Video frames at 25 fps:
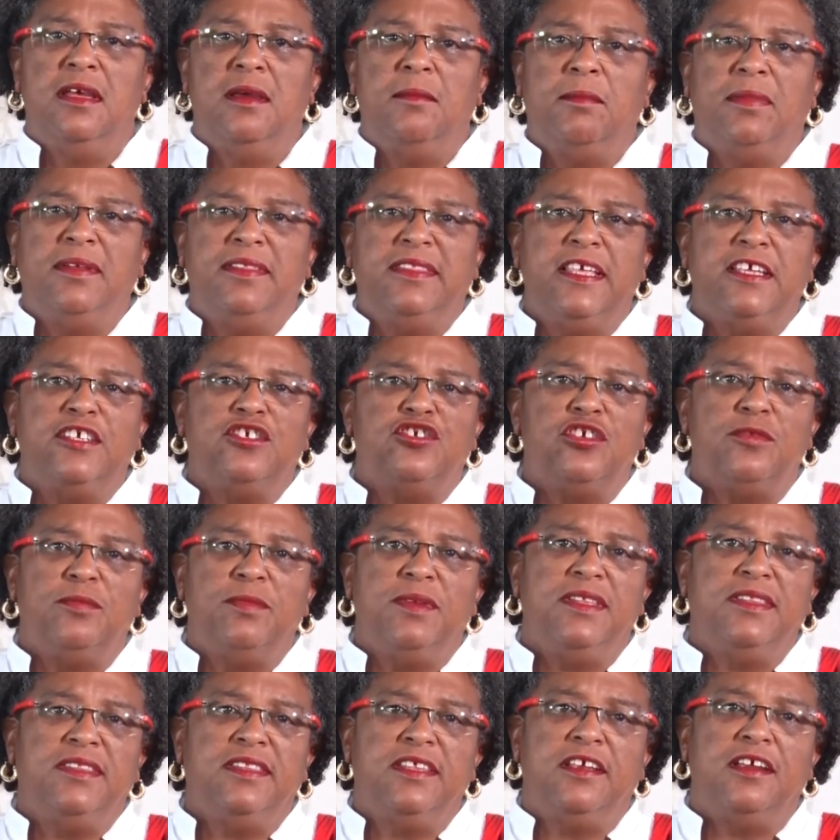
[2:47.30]
but they should be
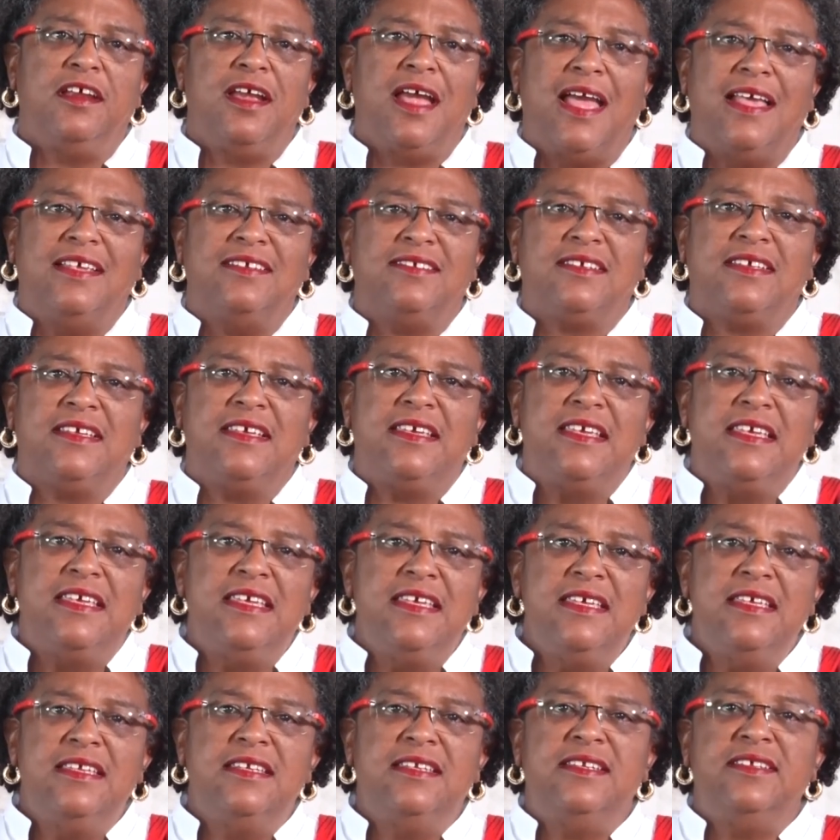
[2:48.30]
there as
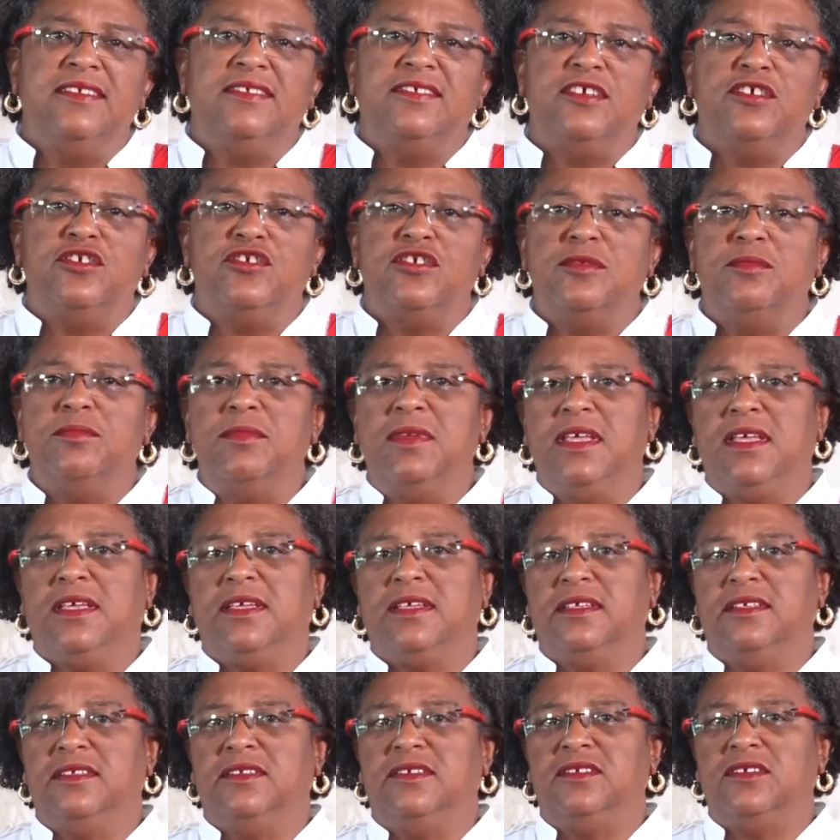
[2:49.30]
key decision
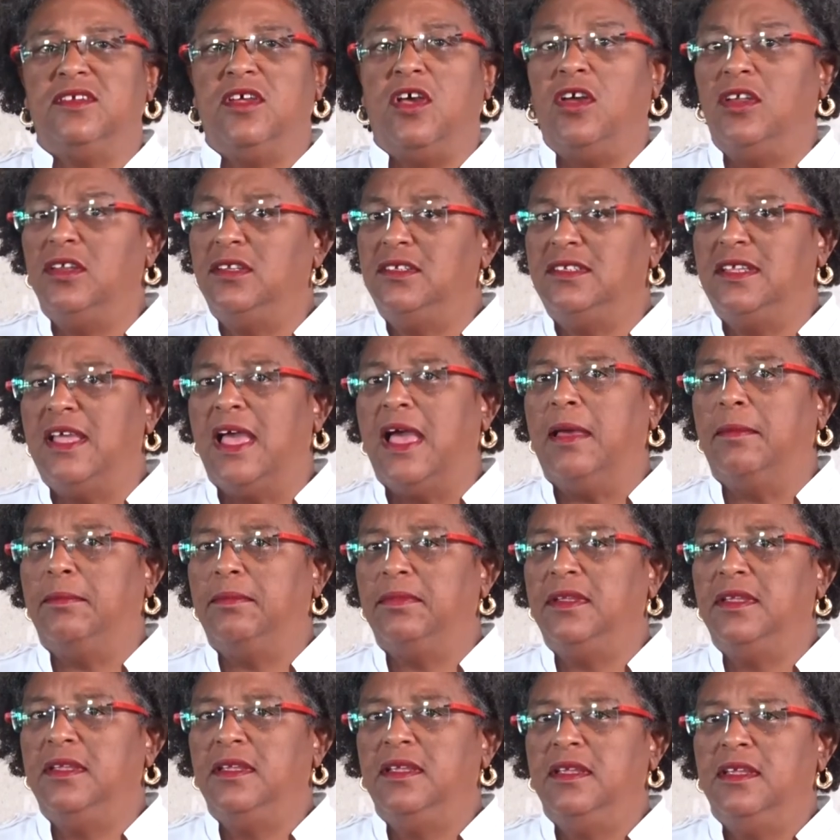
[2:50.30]
makers on tap
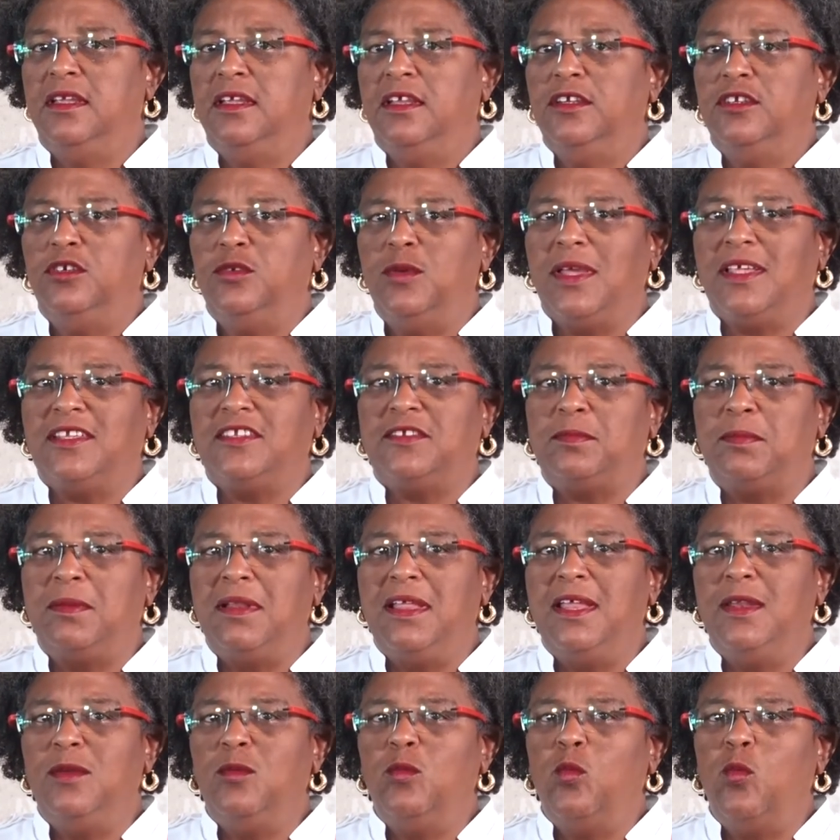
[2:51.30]
to
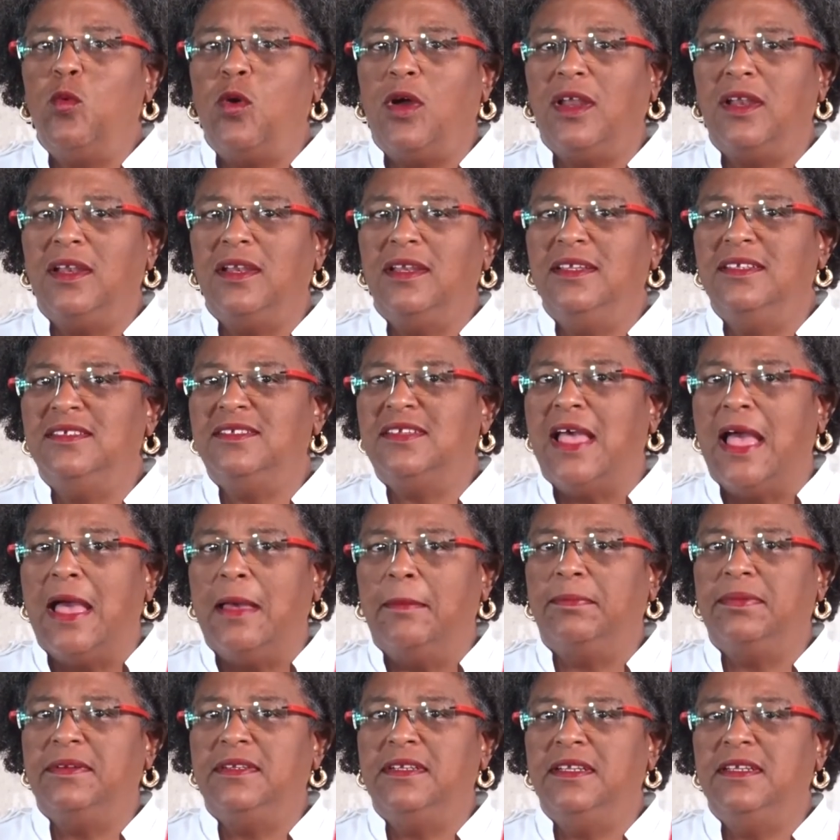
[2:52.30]
explain what is
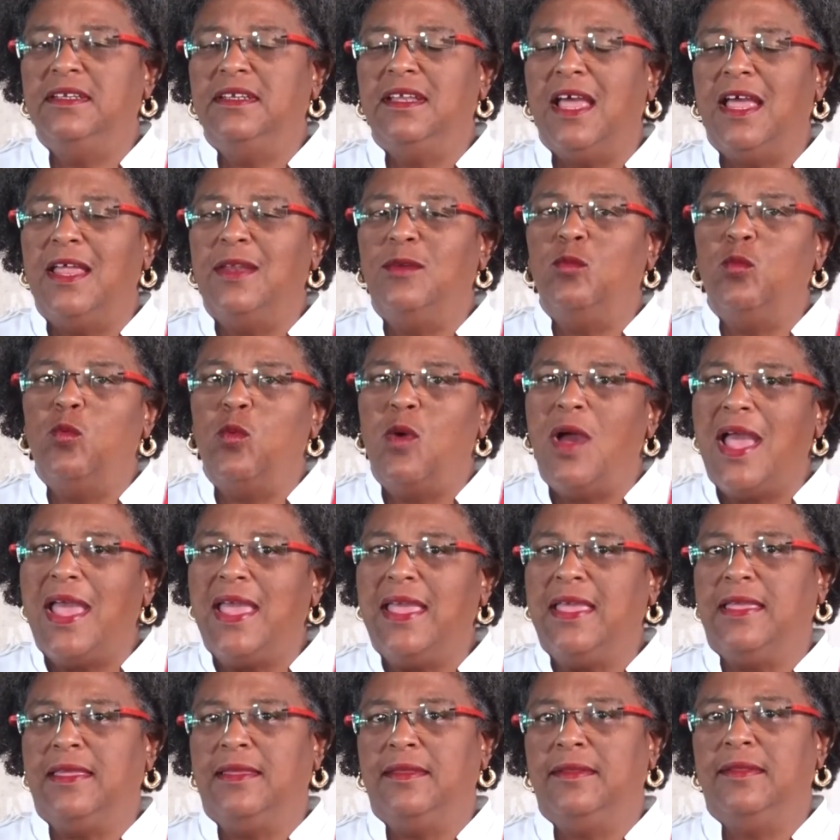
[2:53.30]
happening and
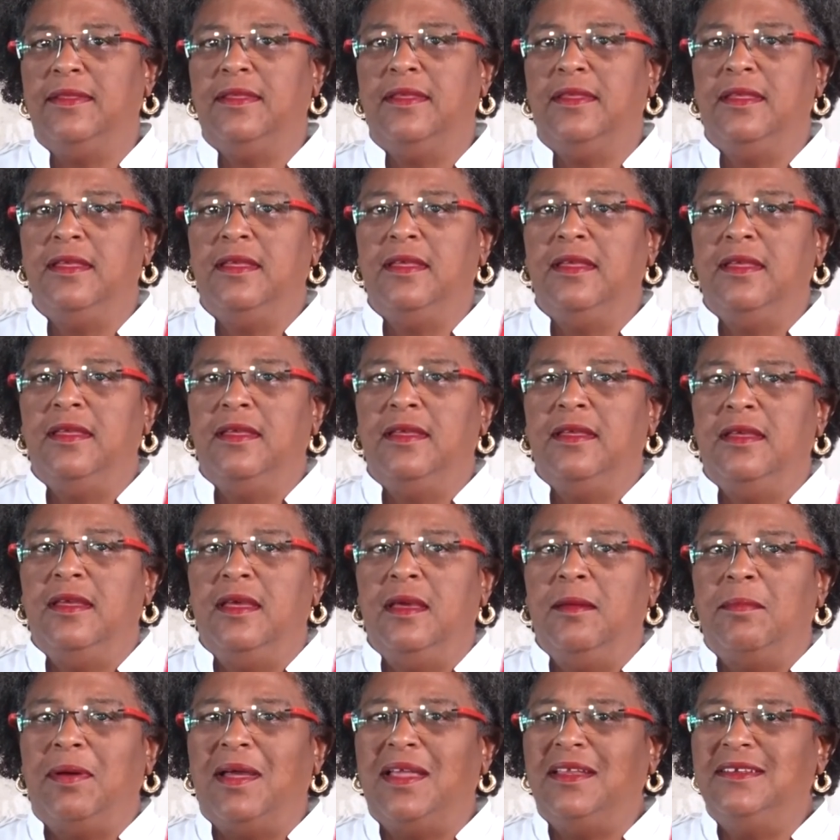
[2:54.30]
why.
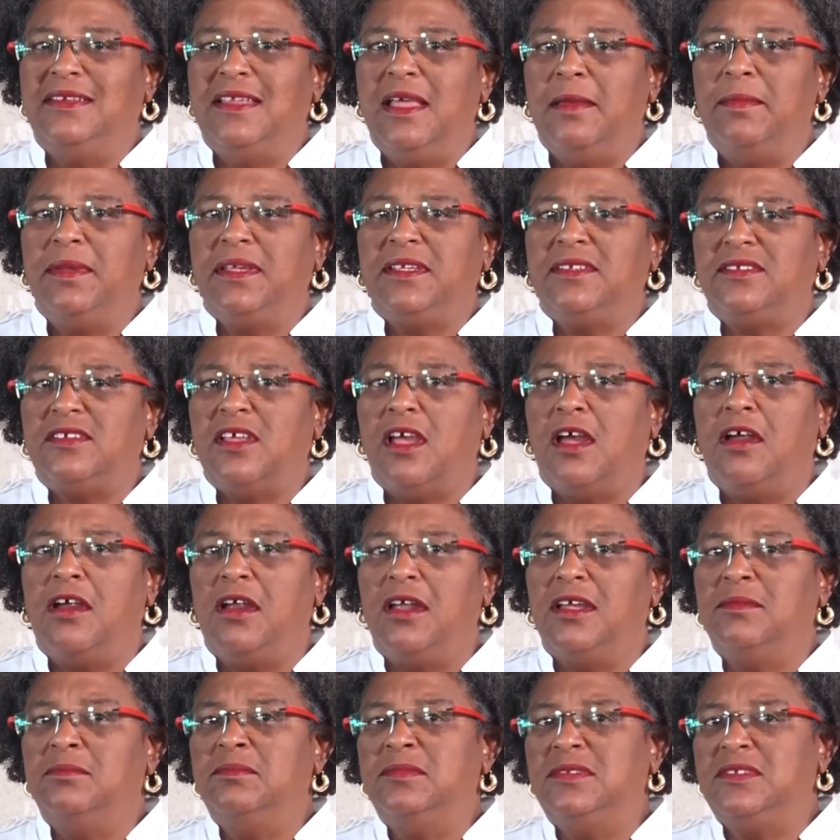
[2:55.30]
Pandemics are
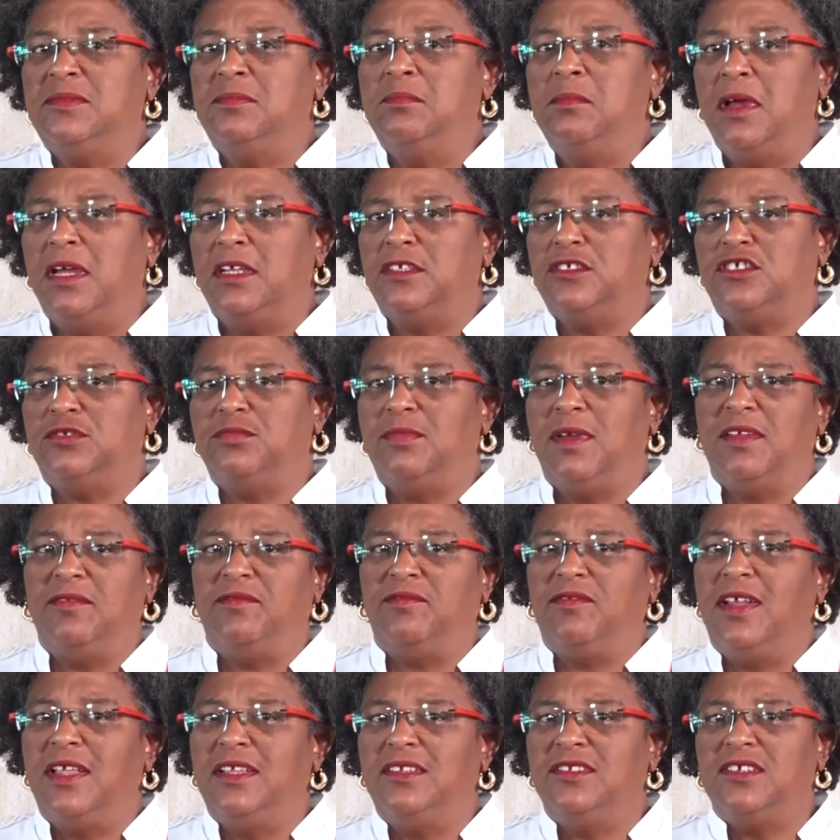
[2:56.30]
as much, my
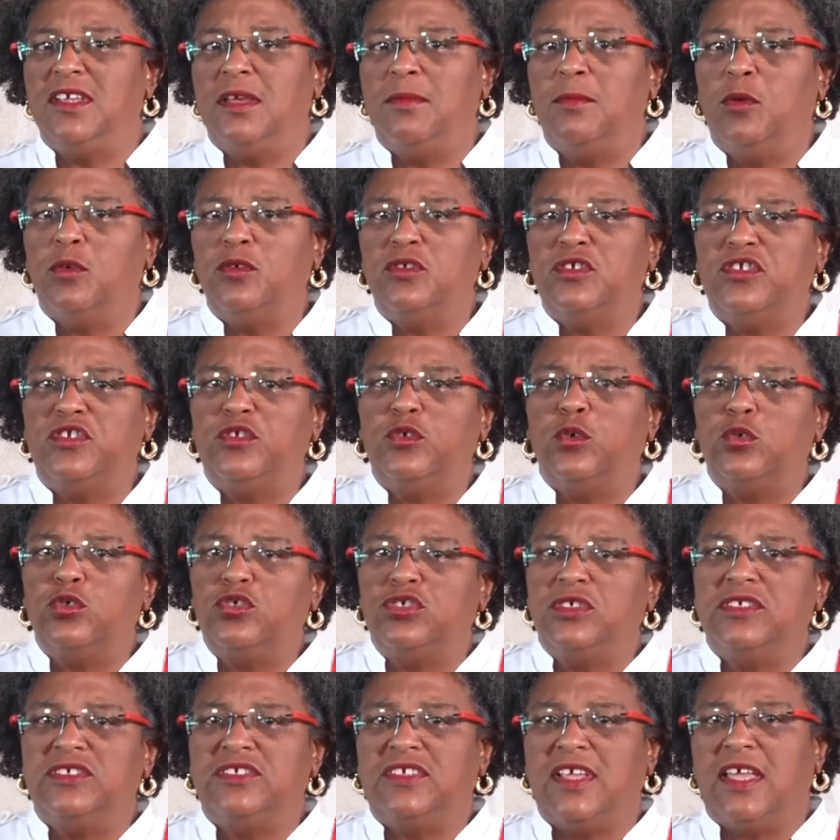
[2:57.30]
friends, about
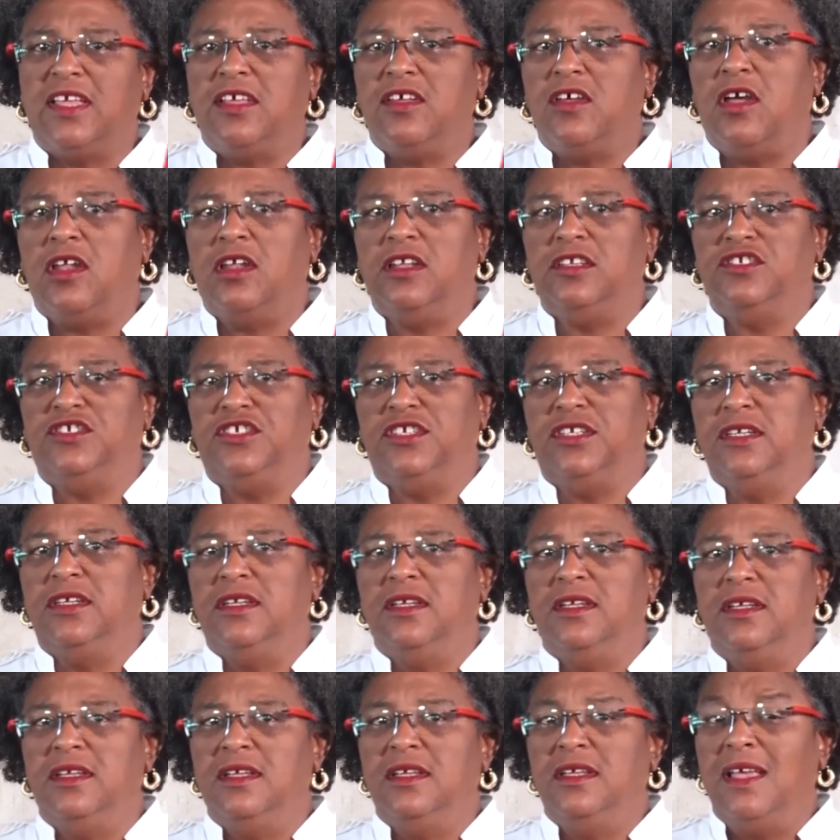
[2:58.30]
social psychology
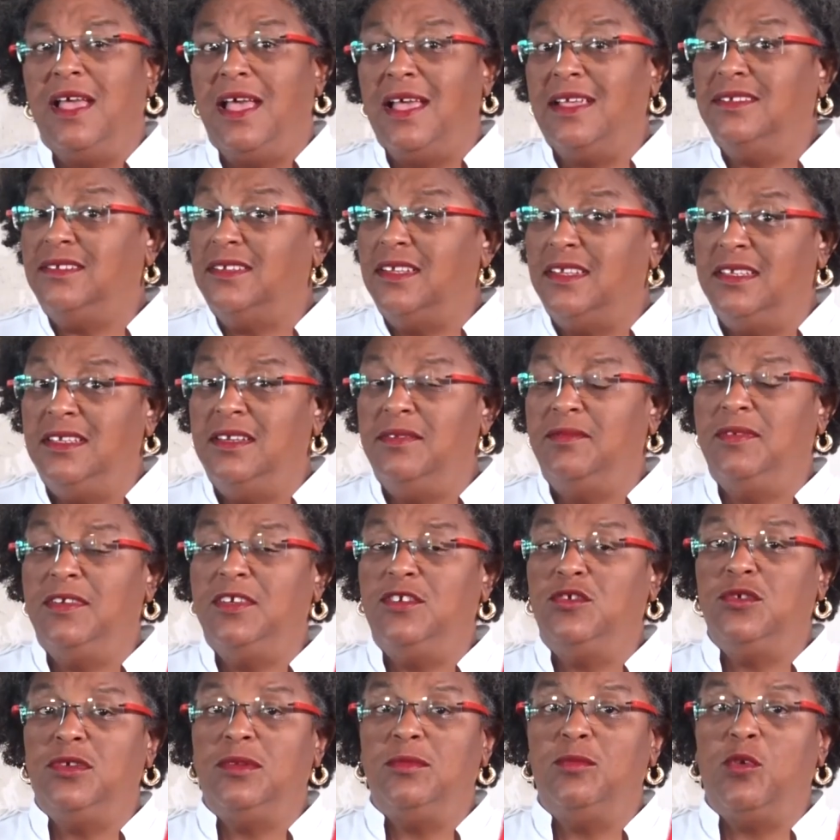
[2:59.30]
as
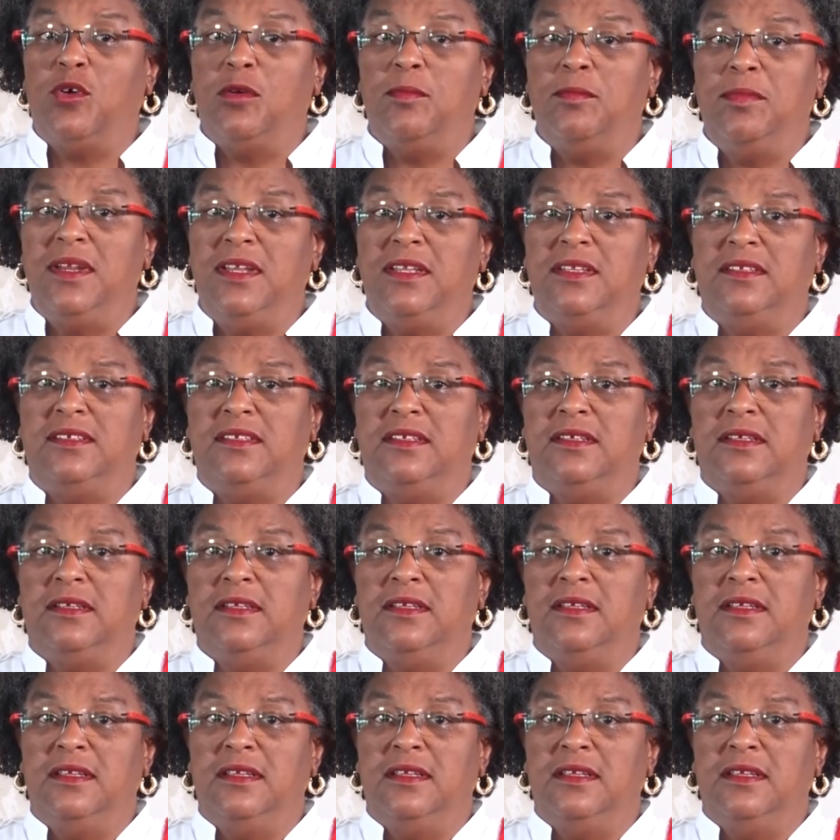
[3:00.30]
individual morbidity.